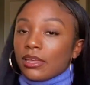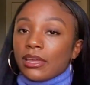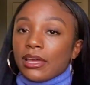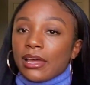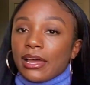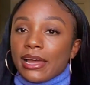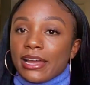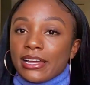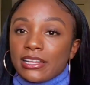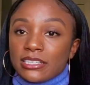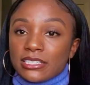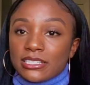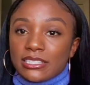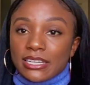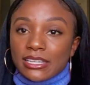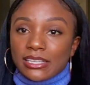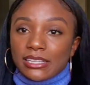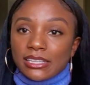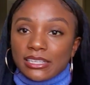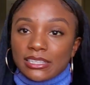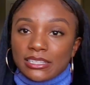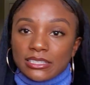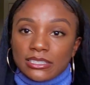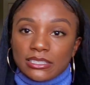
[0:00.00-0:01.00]
I just take
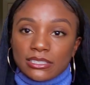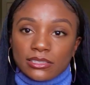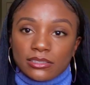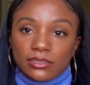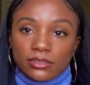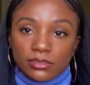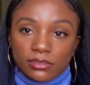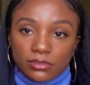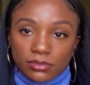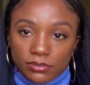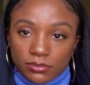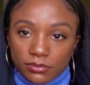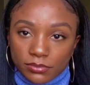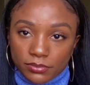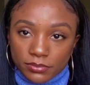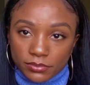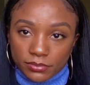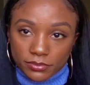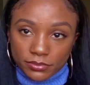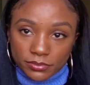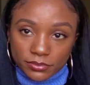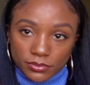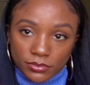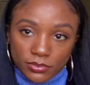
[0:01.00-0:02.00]
this
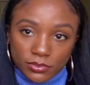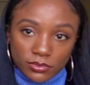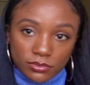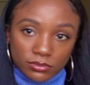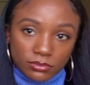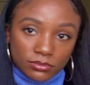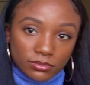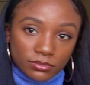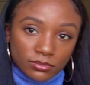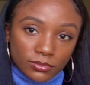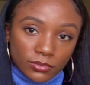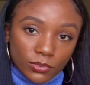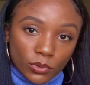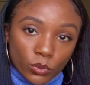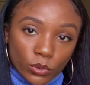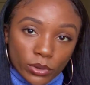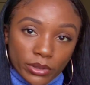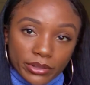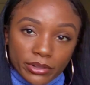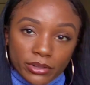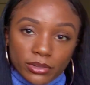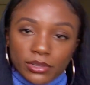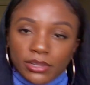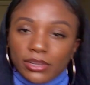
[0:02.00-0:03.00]

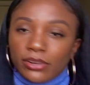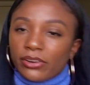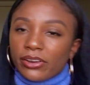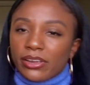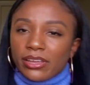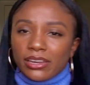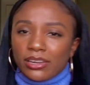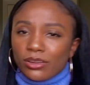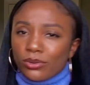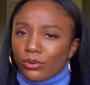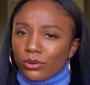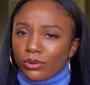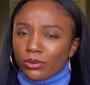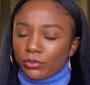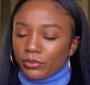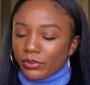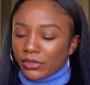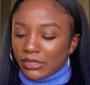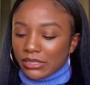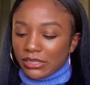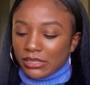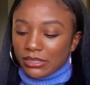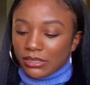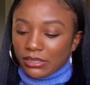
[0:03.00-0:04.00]
oil or any oil
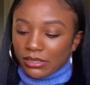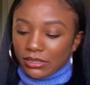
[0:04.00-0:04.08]
really.